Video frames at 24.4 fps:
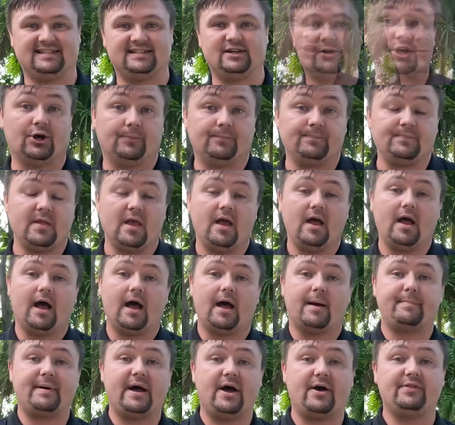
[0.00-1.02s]
So
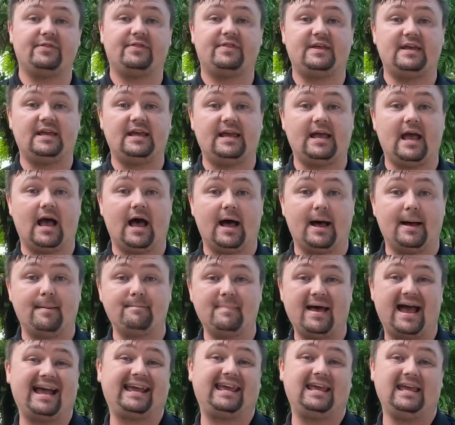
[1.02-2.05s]
about the
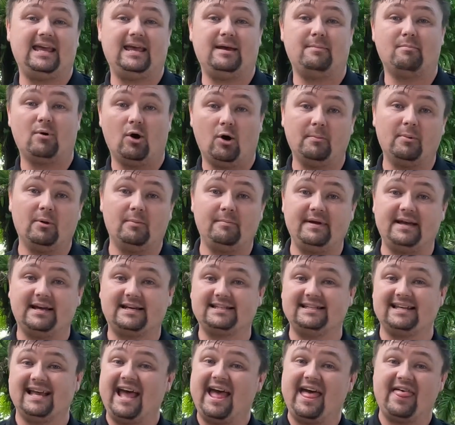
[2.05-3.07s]
Mackie Mobile
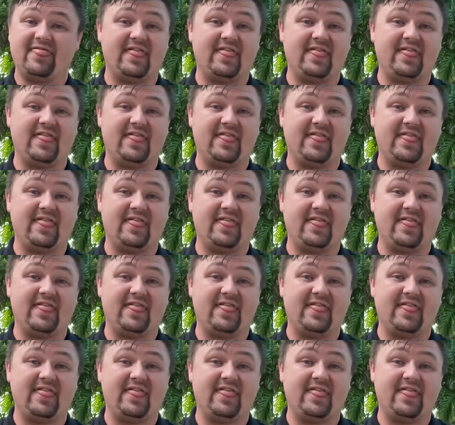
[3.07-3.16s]
mix,